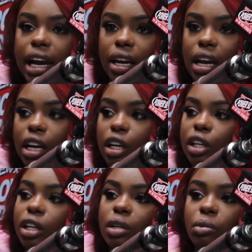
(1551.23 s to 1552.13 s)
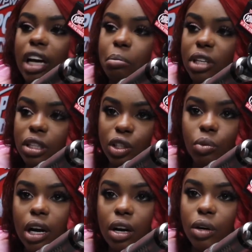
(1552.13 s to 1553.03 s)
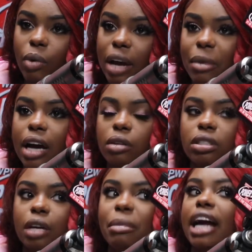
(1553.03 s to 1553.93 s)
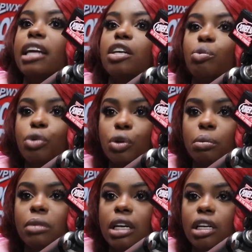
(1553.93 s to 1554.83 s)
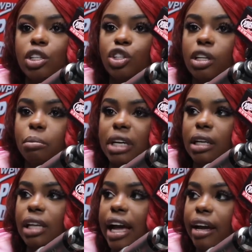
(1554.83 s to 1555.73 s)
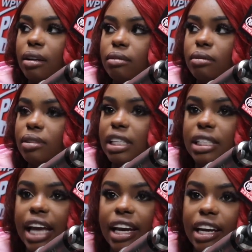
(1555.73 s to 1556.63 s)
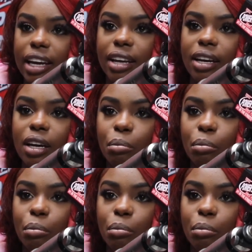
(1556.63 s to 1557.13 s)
Like, clearly, when they put the sweater on the white model, somebody in the room should have been like, this ain't it.